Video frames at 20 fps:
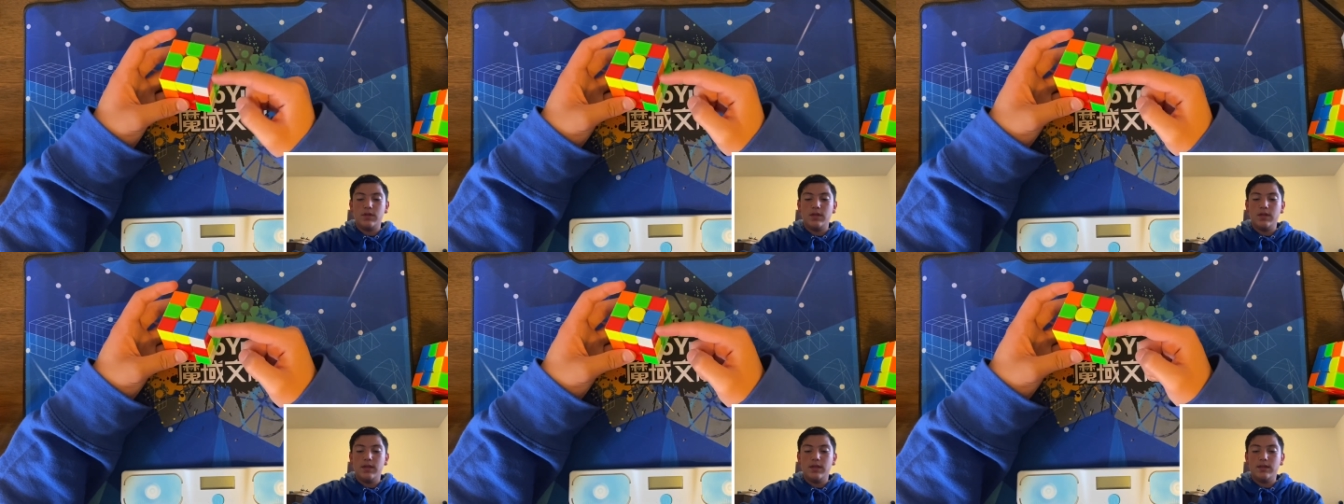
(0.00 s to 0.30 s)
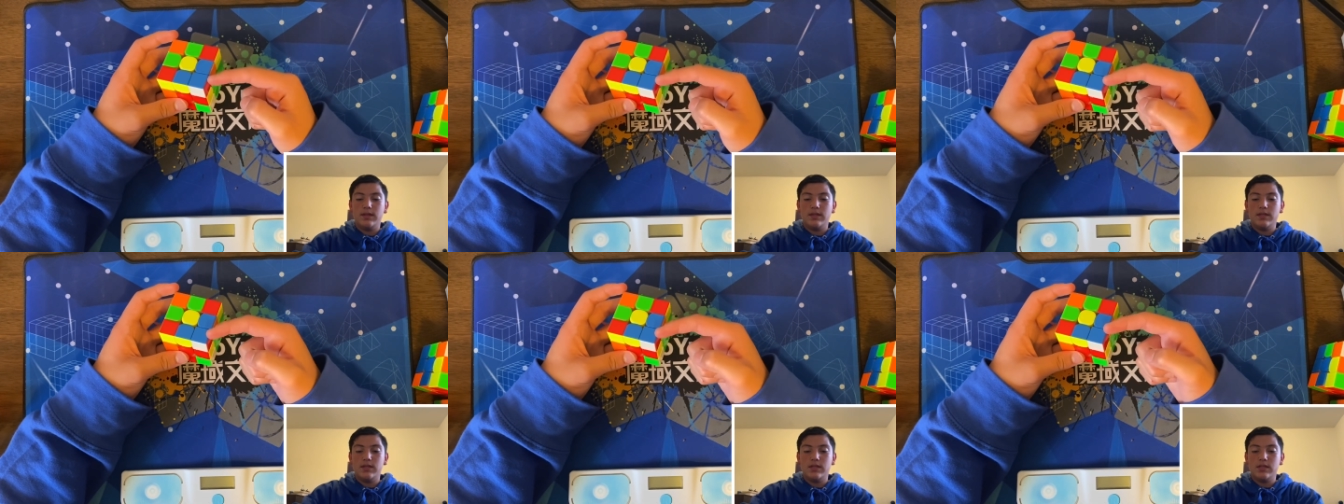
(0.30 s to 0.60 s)

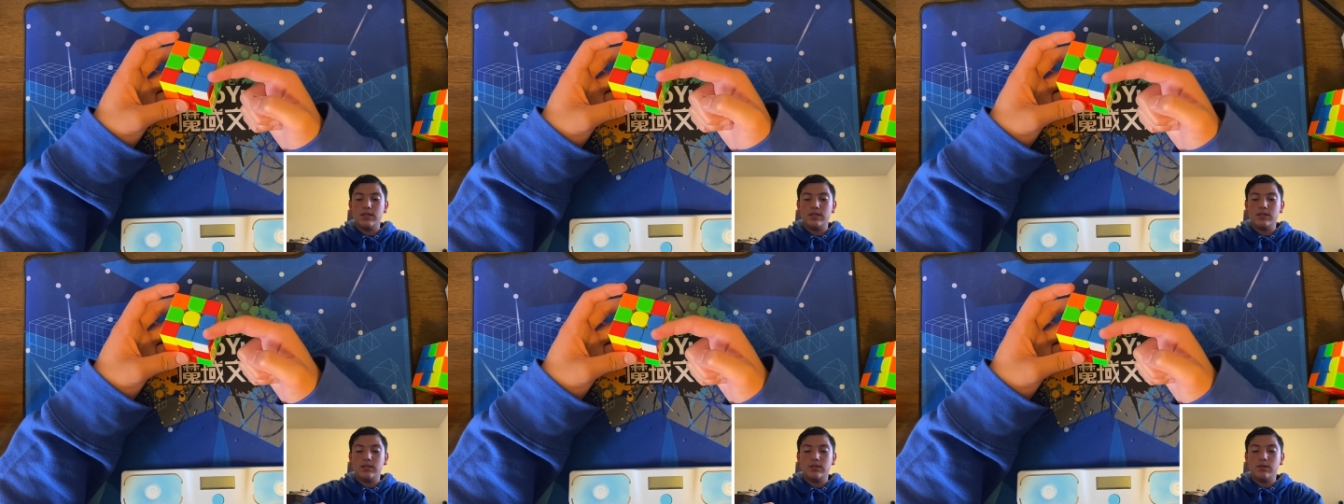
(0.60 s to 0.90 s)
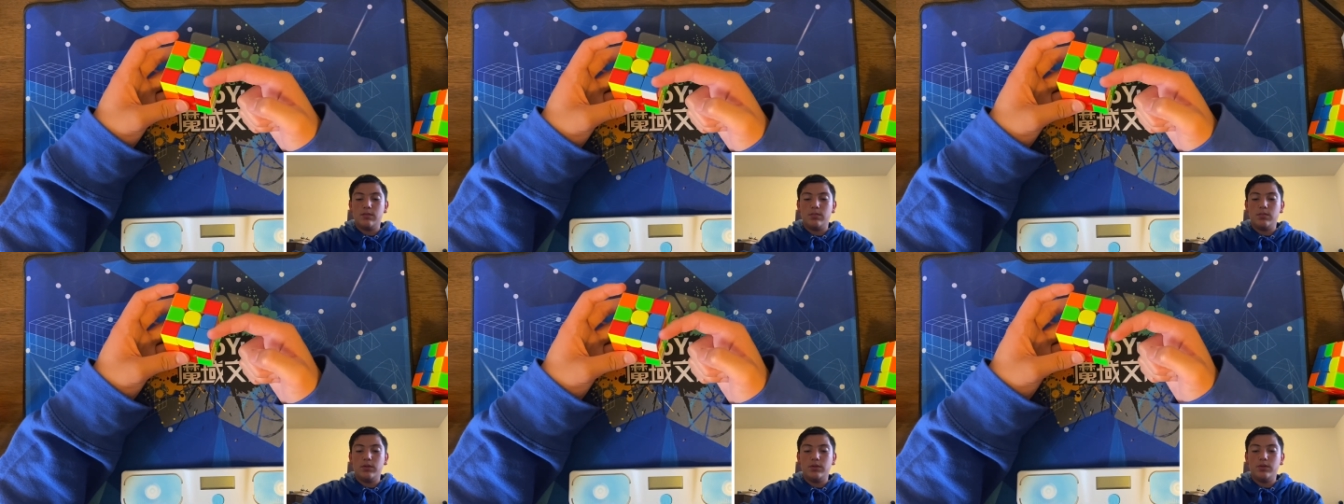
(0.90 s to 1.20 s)
This is the
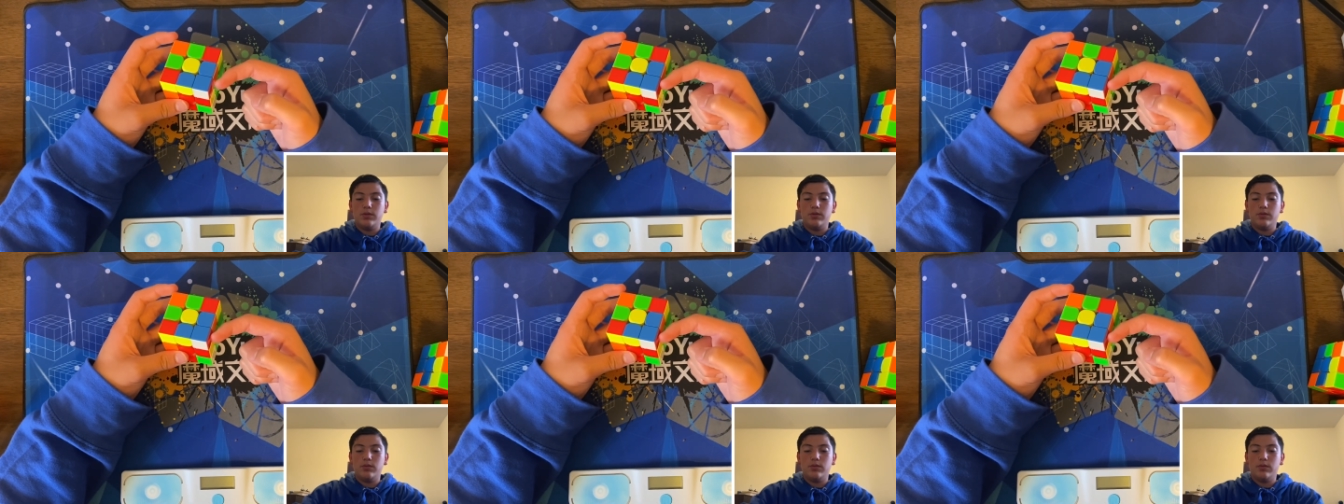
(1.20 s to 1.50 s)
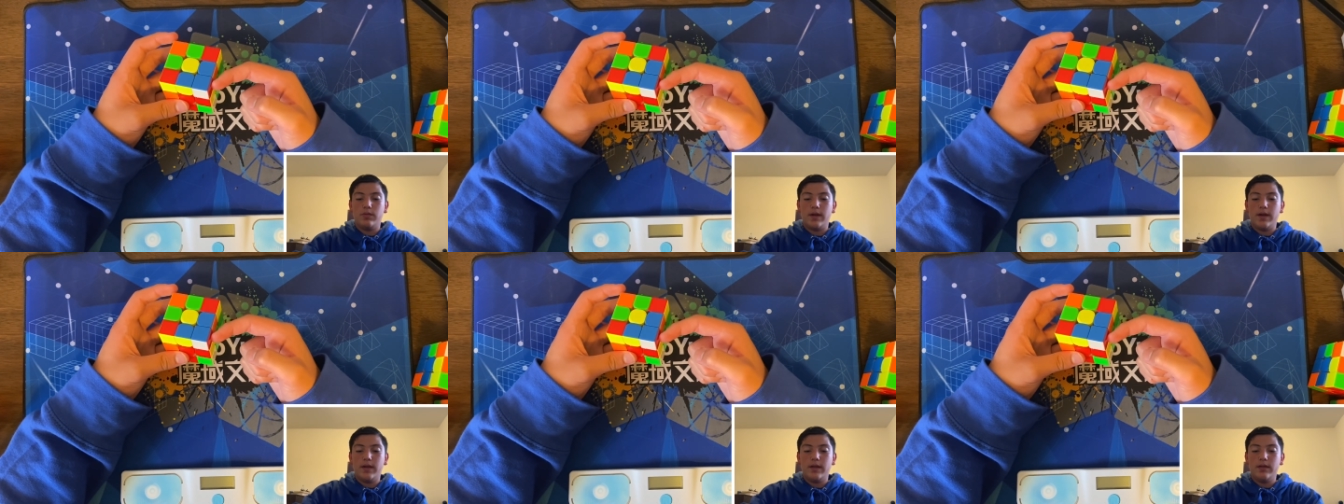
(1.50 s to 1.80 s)

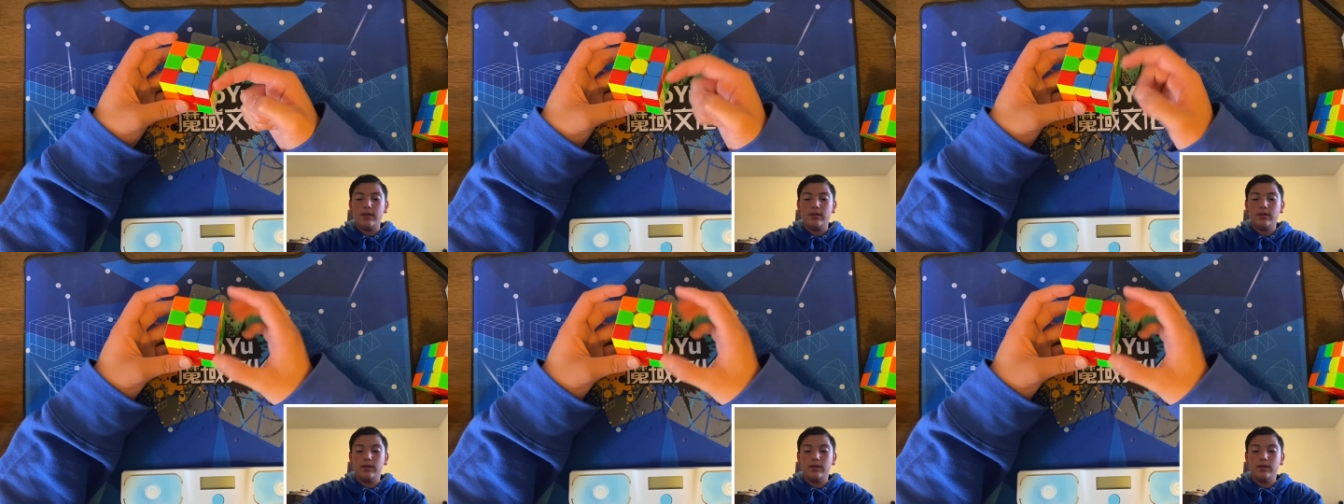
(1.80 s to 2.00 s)
blue-red,